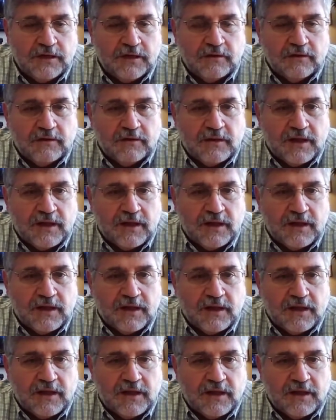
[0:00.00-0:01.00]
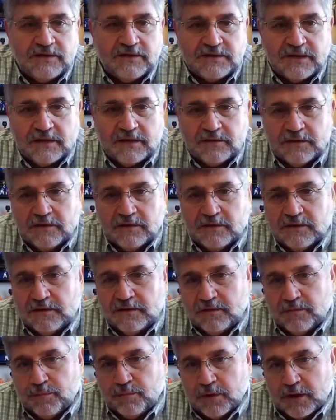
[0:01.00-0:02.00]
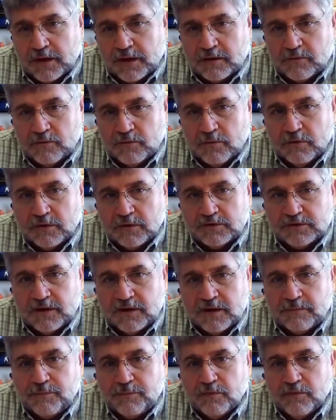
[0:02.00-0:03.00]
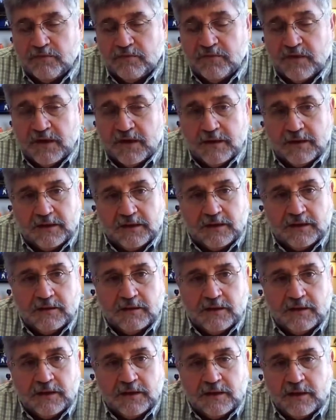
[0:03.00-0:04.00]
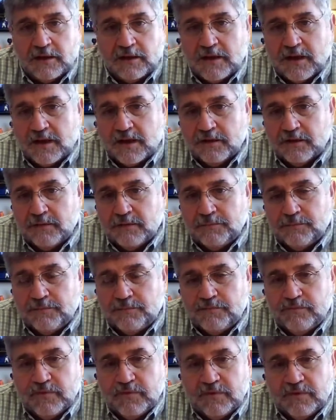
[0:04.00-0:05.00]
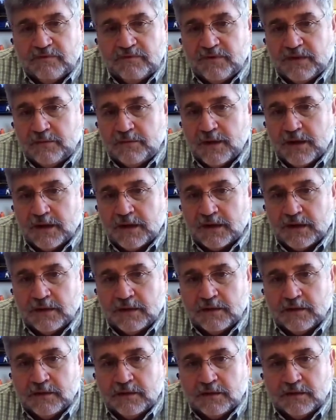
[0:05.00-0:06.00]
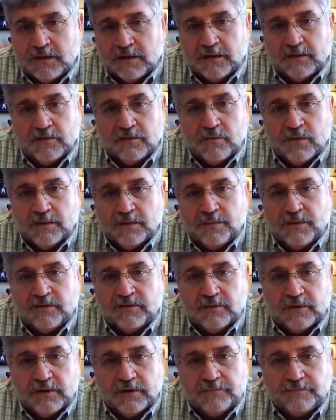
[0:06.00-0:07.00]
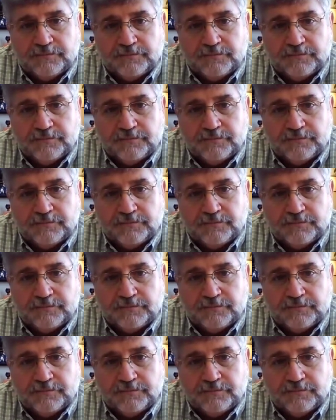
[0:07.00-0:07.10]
lots of evidence out there that the product works, a lot of proof, uh, and, and, a lot of good uh, feedback on, uh, on the web as well.